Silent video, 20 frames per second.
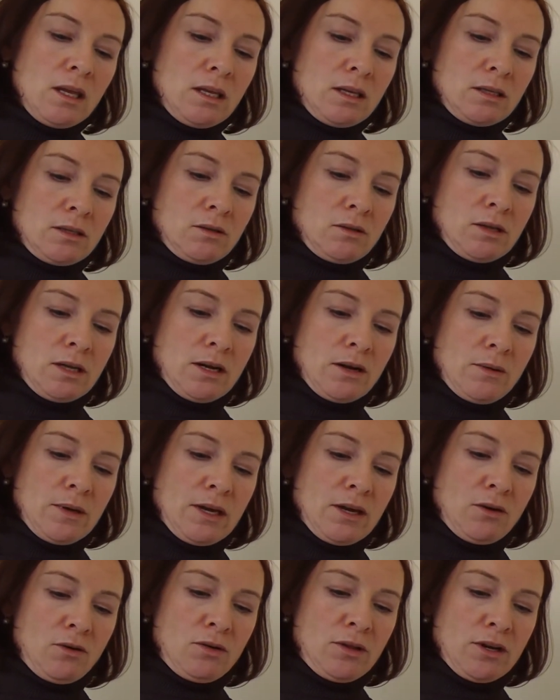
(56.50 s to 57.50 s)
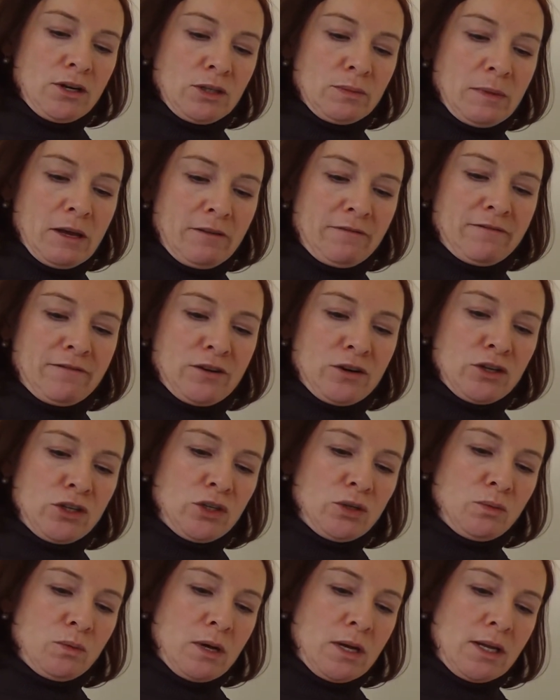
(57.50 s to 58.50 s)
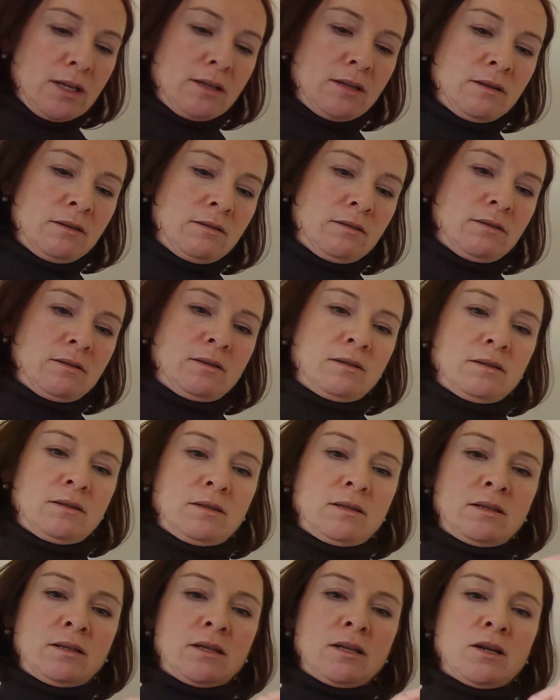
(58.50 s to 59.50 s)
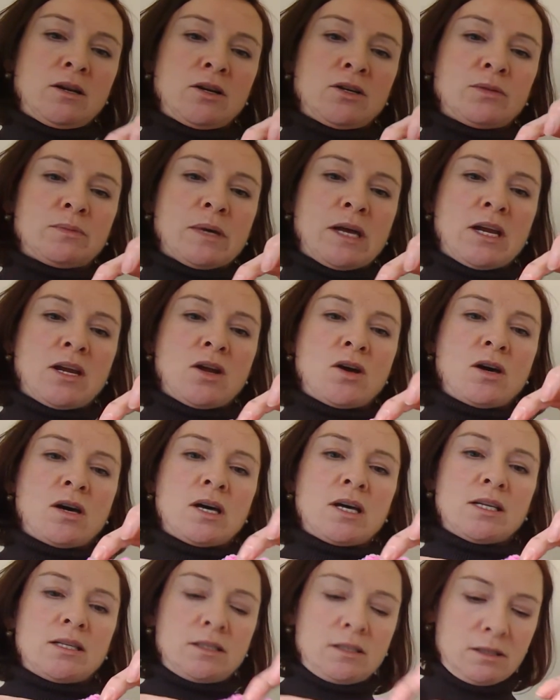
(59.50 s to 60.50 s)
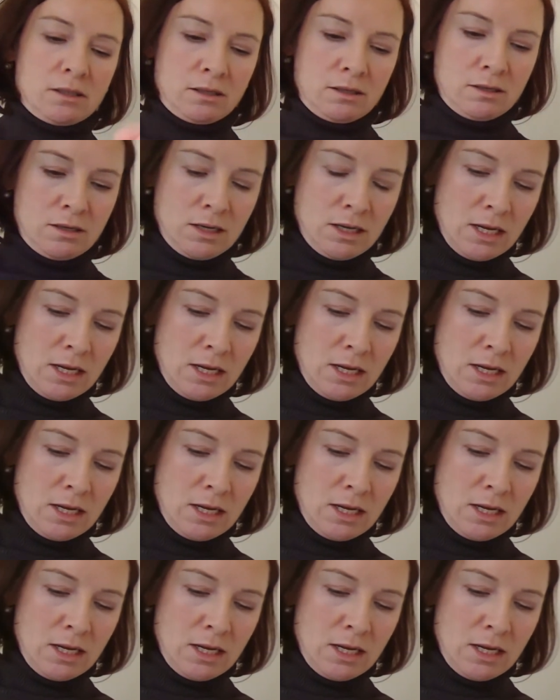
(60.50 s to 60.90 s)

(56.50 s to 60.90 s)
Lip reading: So there we go. There's my first one. There's my knots.